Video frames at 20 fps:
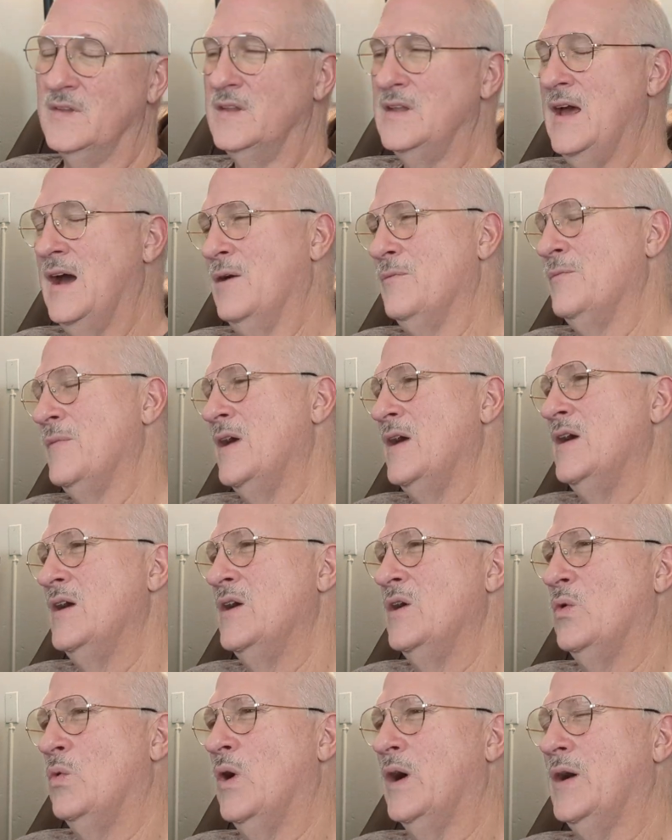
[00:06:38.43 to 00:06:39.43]
Now,
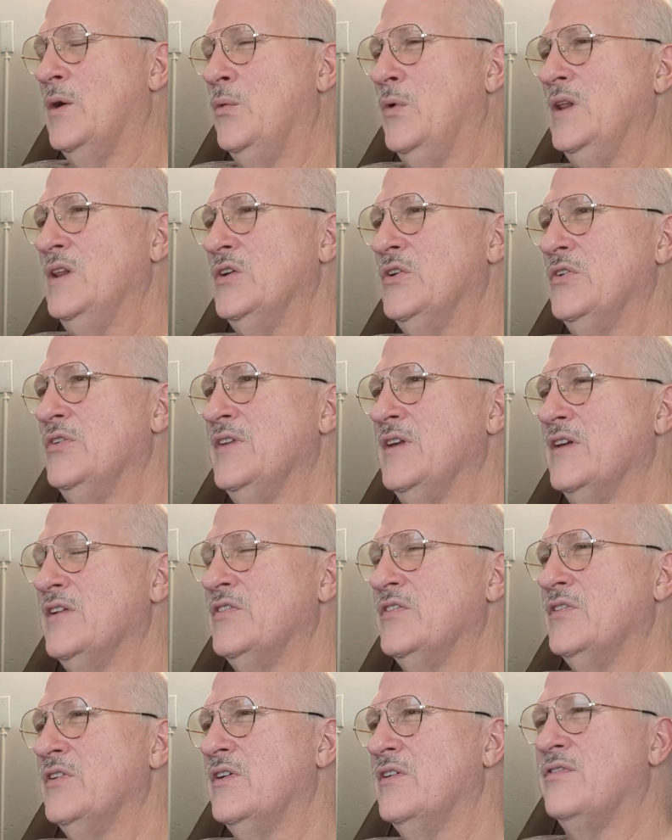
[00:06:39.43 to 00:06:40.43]
what can we learn
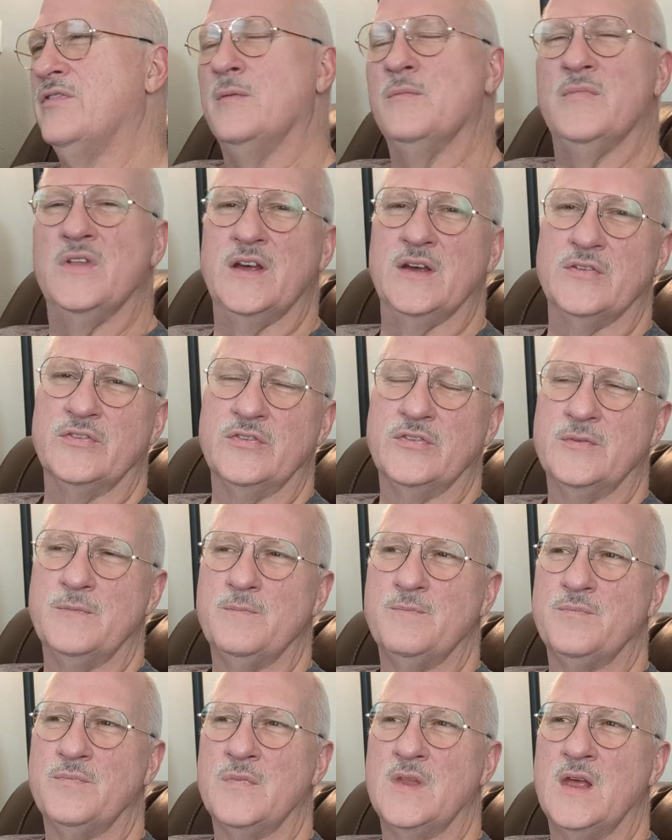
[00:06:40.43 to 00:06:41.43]
this from this?
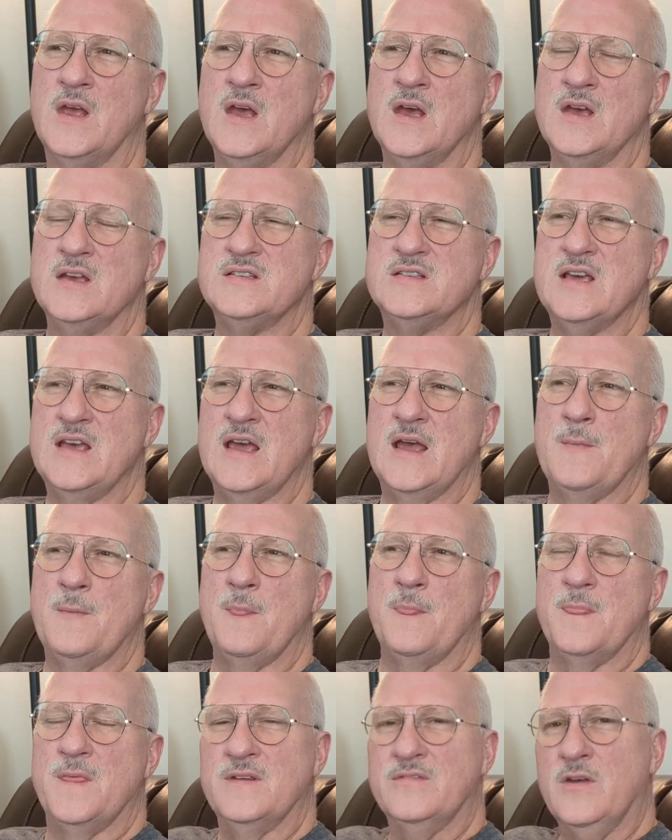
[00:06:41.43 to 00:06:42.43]
See,
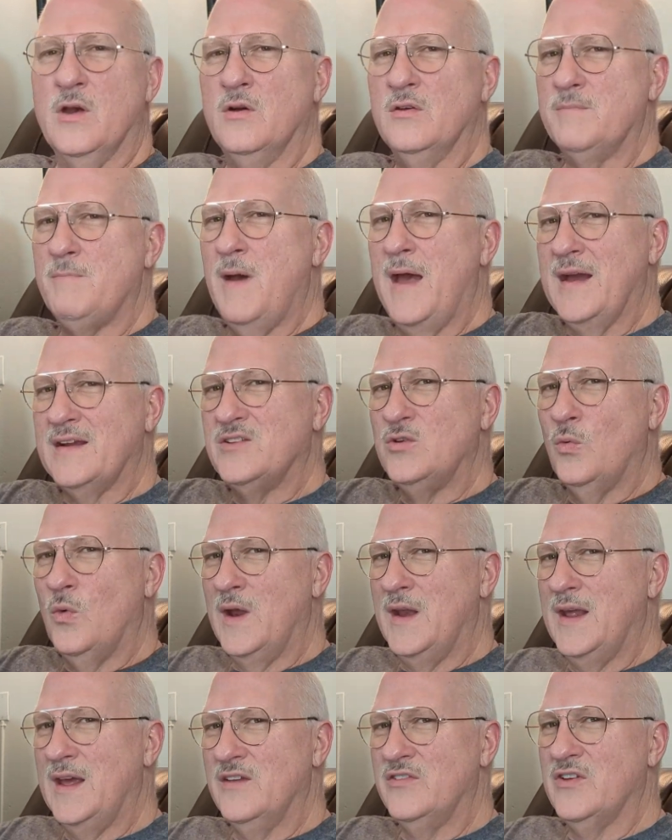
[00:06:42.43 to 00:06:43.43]
this goes back to
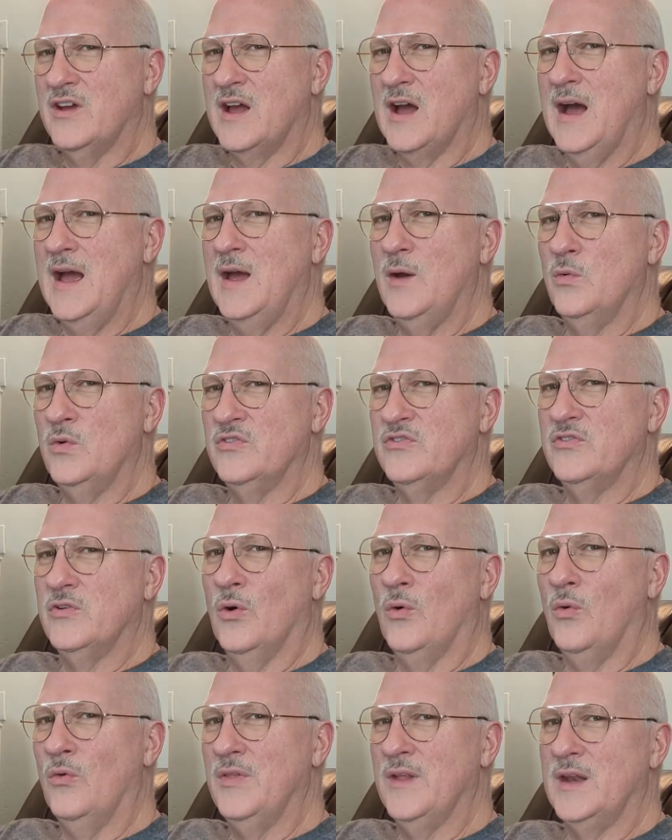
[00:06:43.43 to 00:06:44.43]
when Hezekiah was
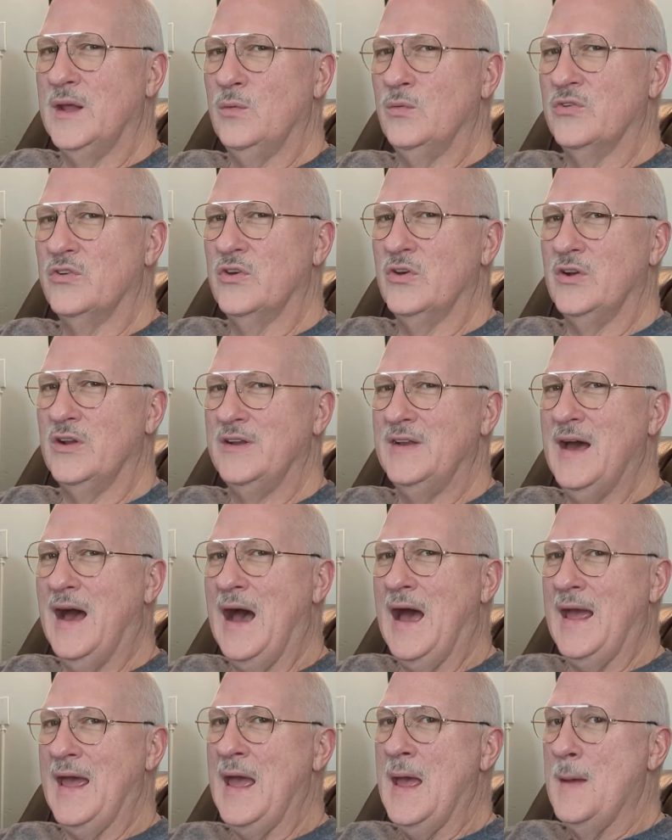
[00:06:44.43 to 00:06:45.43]
told that he was going to
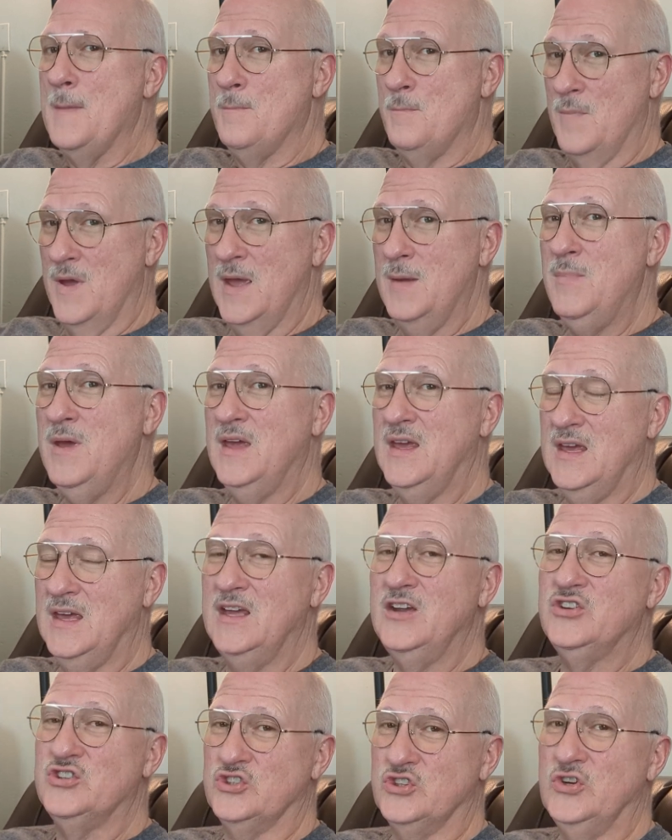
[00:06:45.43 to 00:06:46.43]
die. Maybe
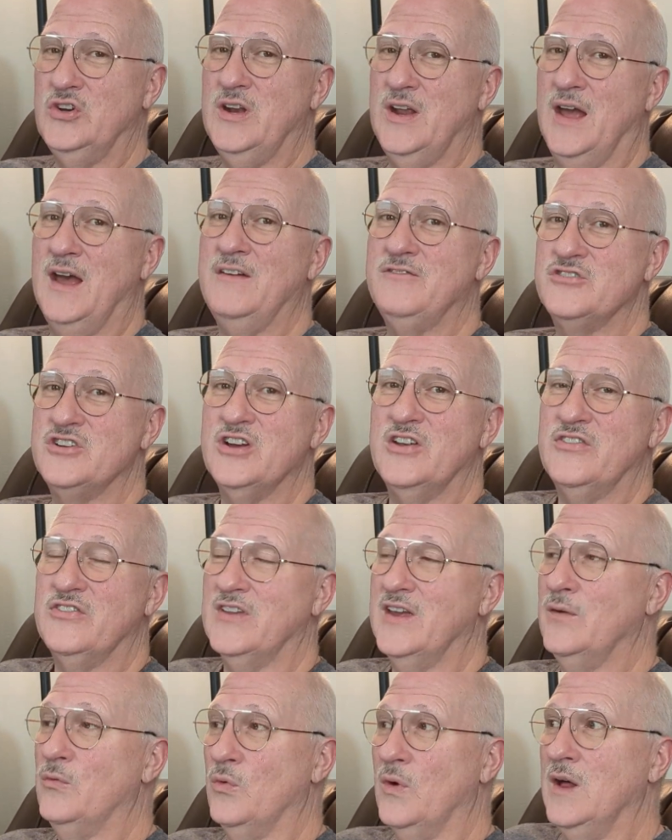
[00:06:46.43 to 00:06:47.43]
he should have just
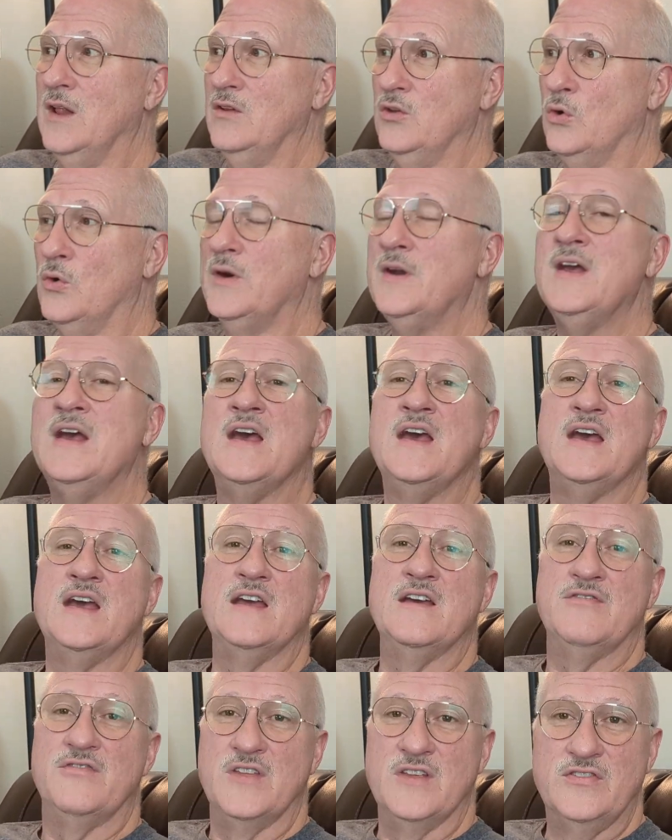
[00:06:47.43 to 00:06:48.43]
said, well, Lord,
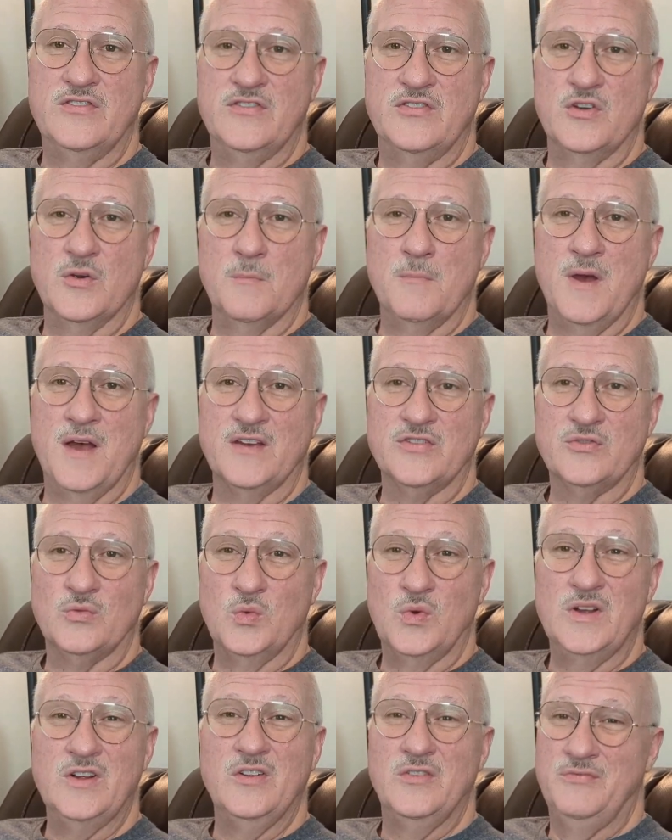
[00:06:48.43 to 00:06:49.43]
if this is your best
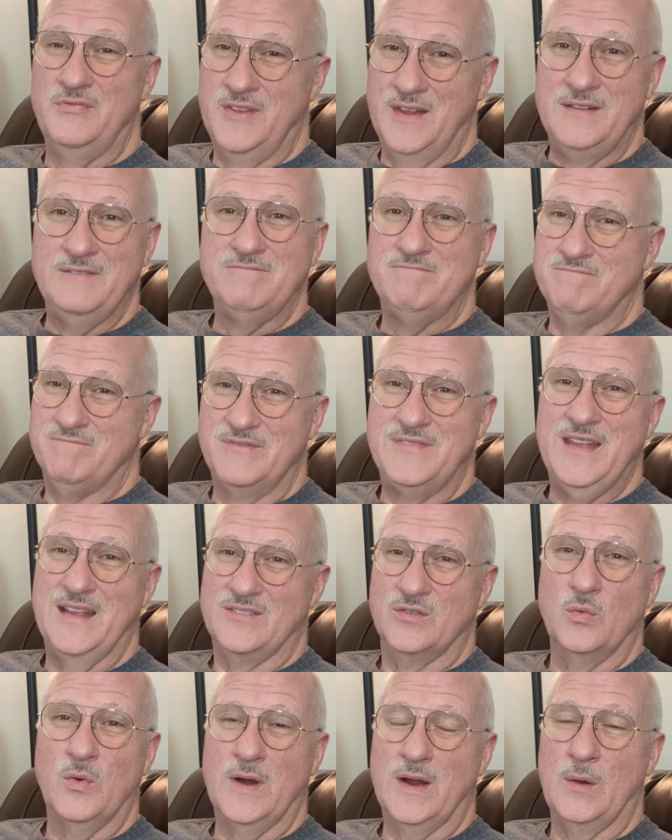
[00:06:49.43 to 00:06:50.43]
will, then
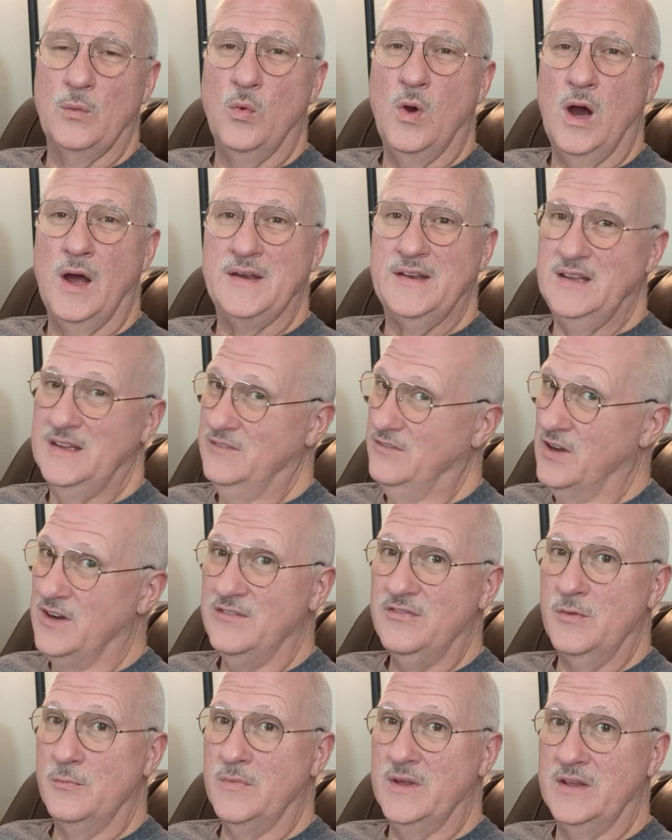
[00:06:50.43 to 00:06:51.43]
that's what I want, even
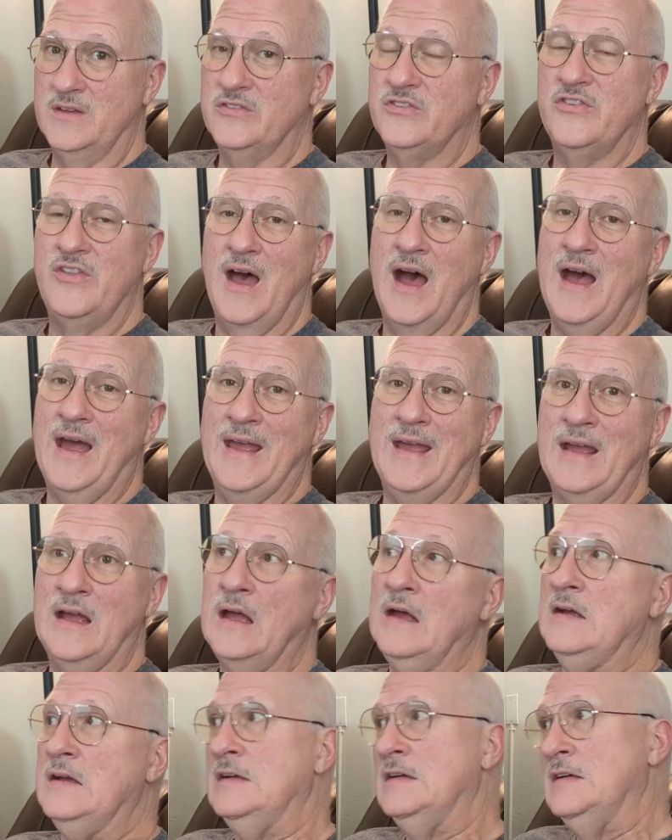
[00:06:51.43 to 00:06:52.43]
if it means dying.